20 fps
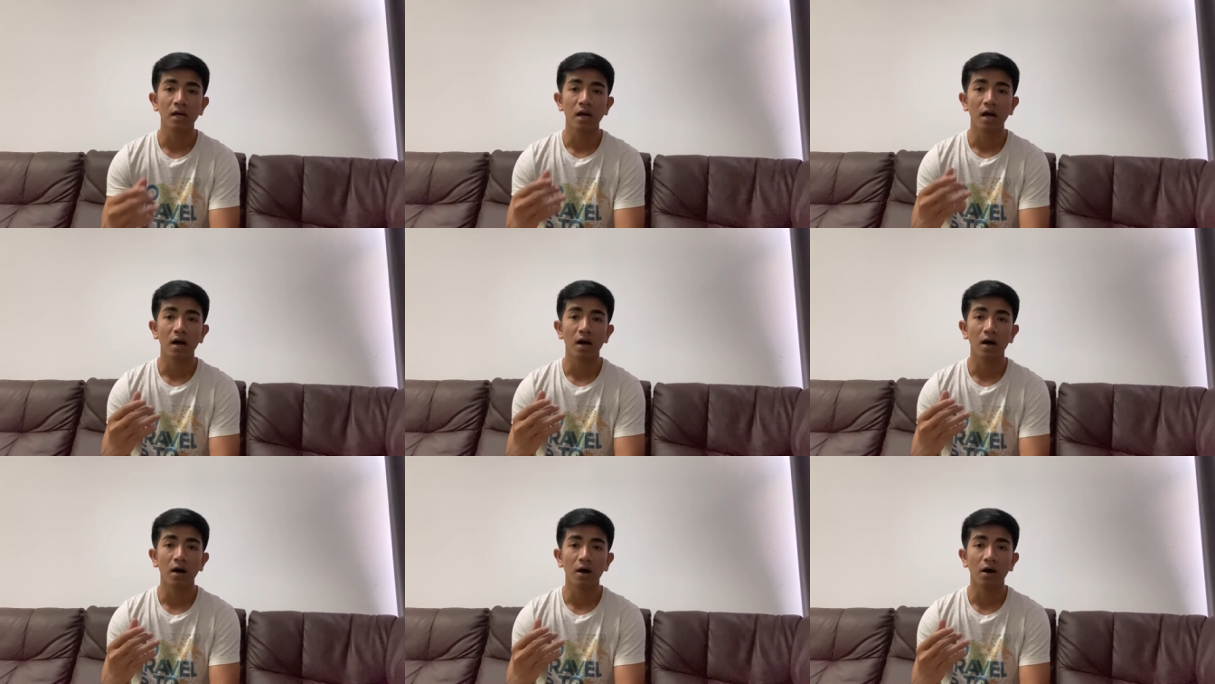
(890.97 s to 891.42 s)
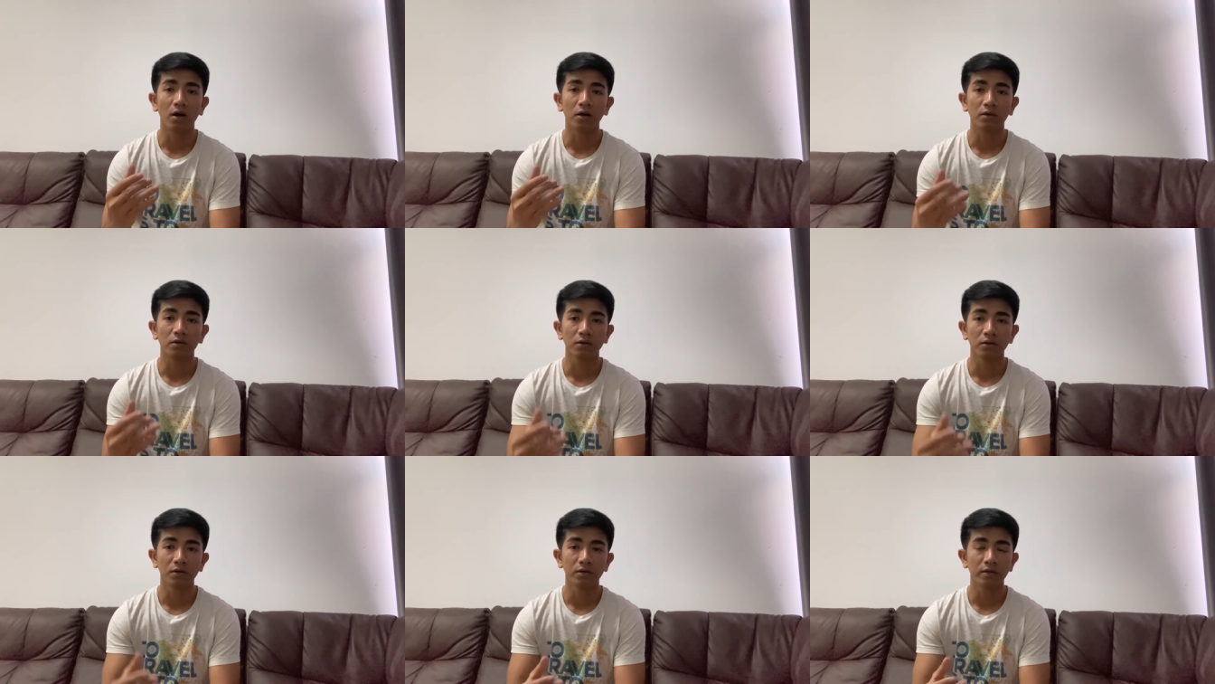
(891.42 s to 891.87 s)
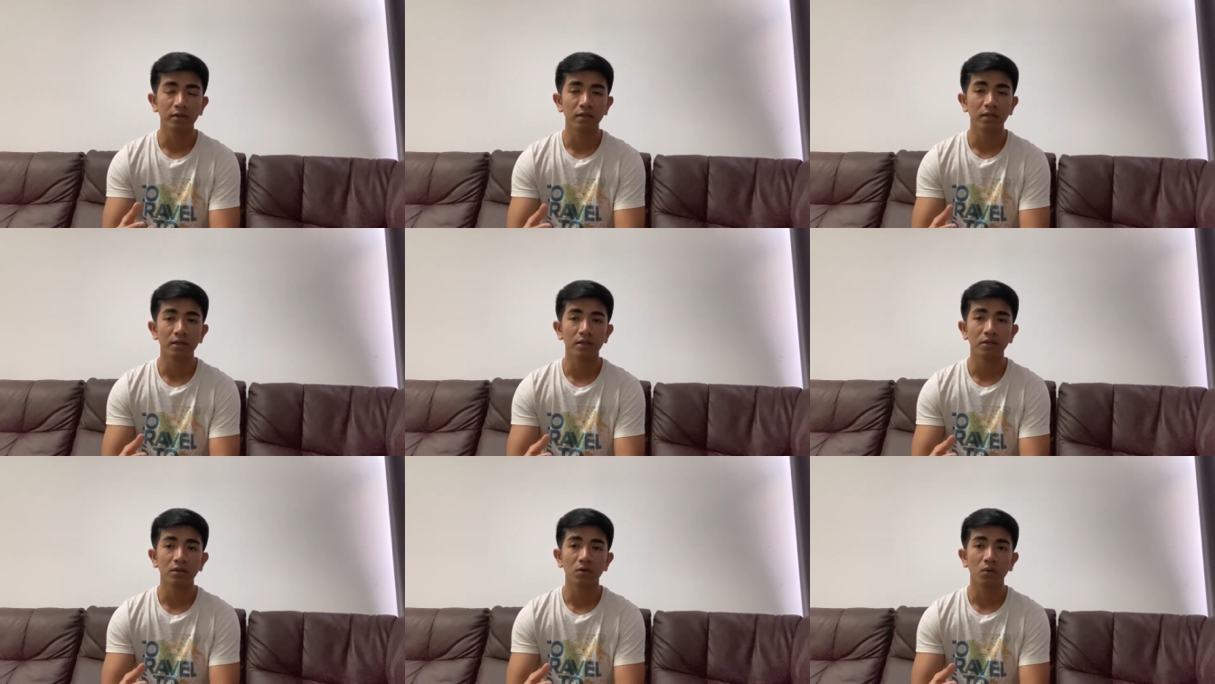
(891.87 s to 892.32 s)
uh,
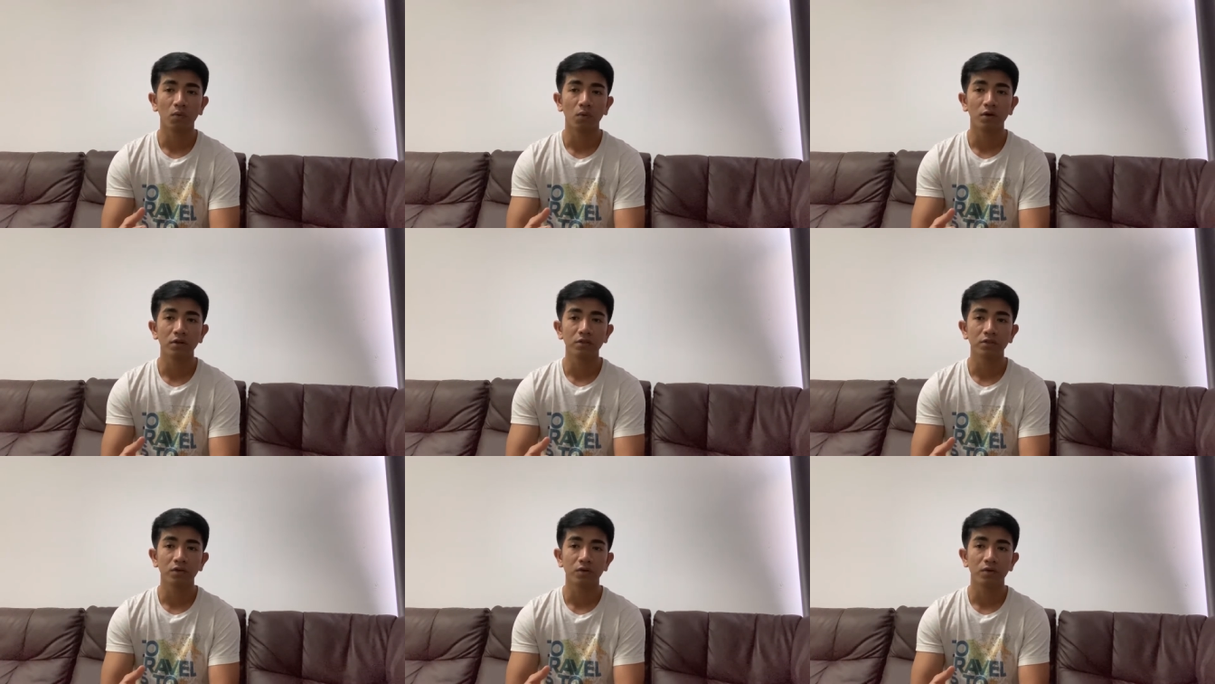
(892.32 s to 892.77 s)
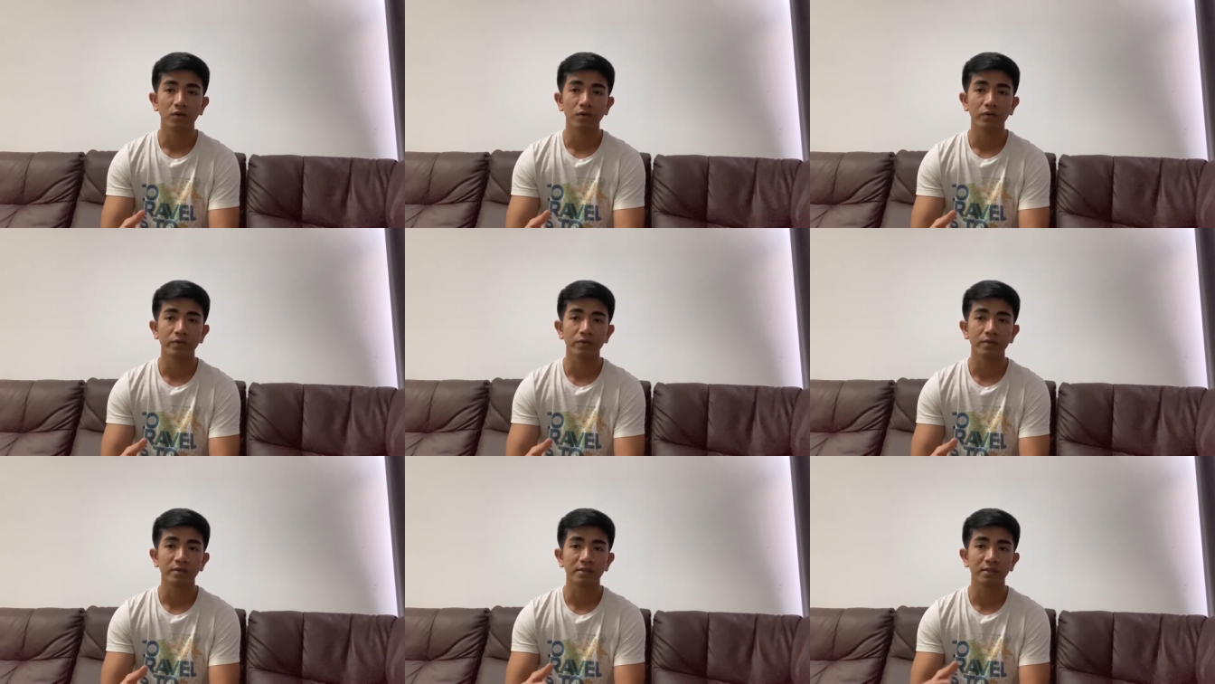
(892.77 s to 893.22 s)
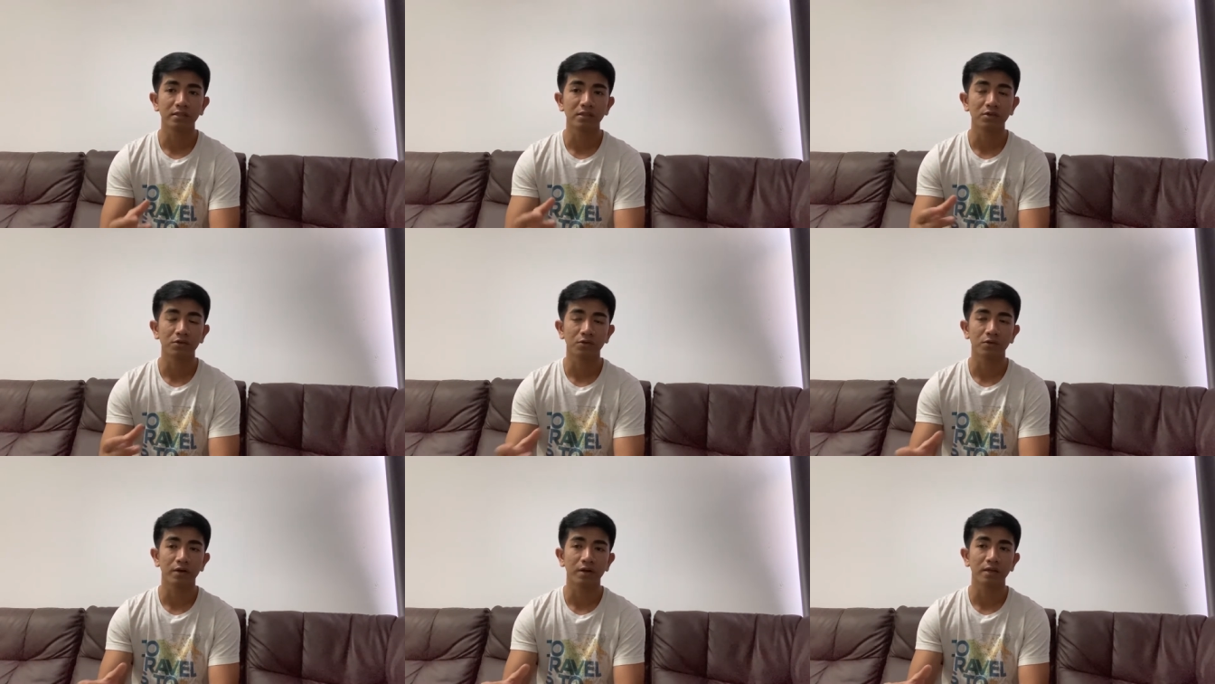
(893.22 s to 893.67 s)
clothing, water,
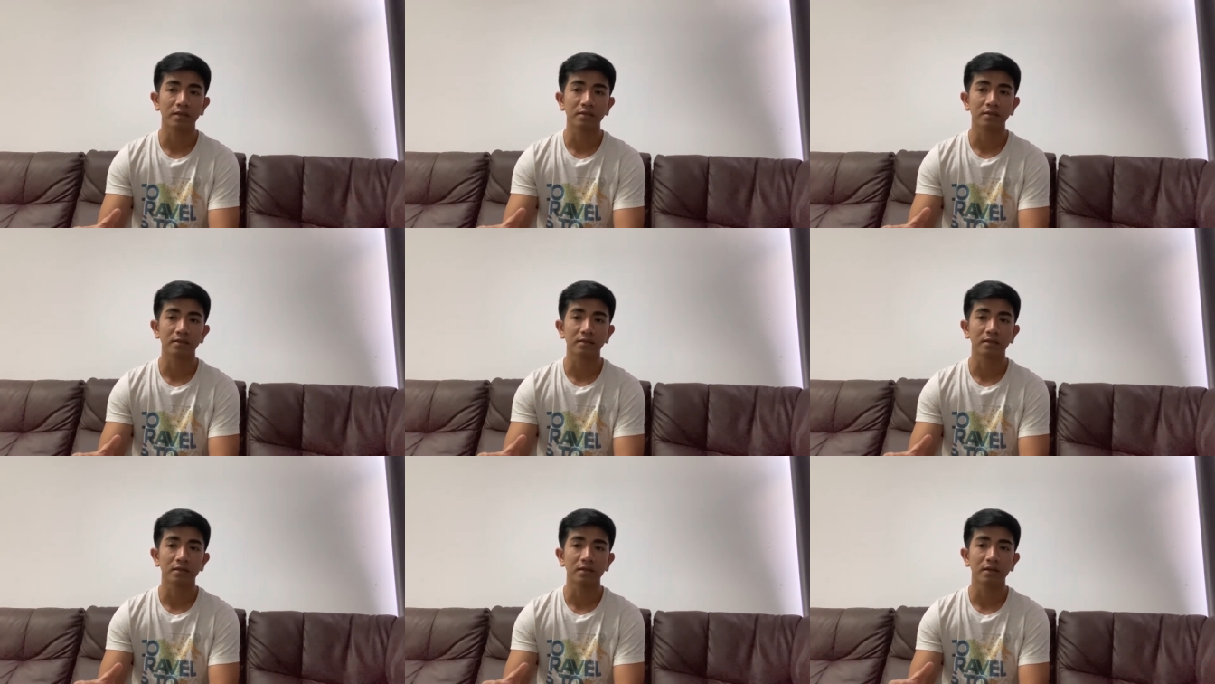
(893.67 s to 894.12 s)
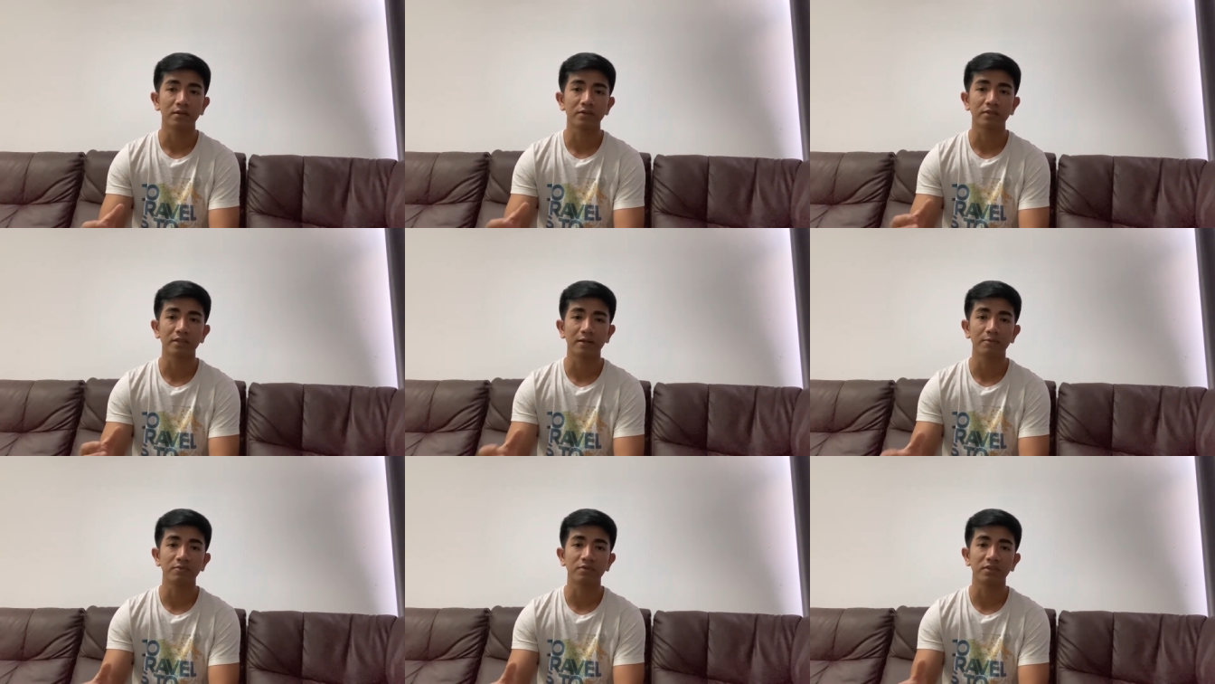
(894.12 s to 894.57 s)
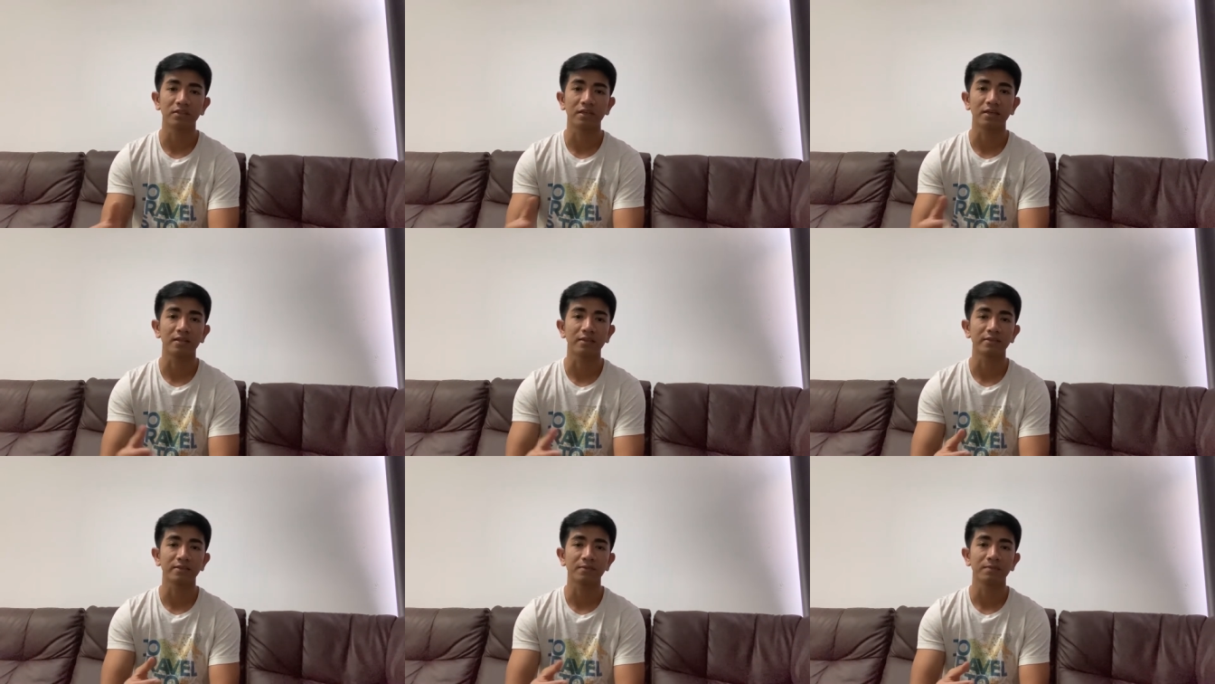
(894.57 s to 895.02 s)
cigarettes, or something
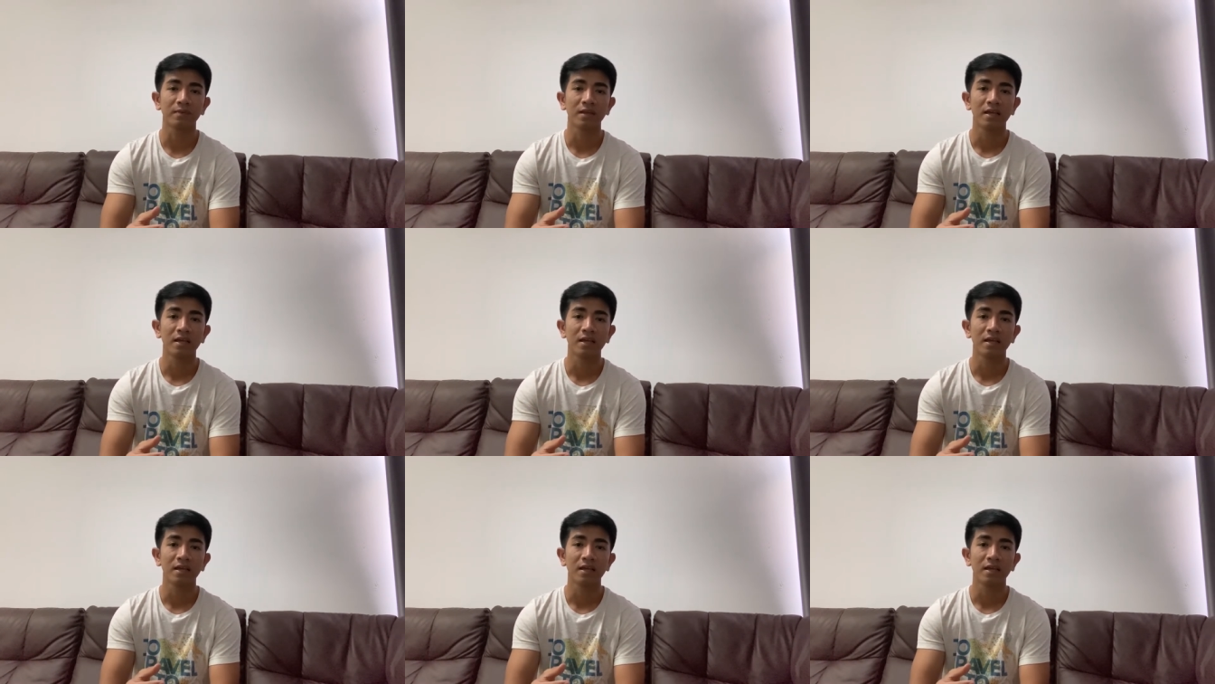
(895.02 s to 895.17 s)
else.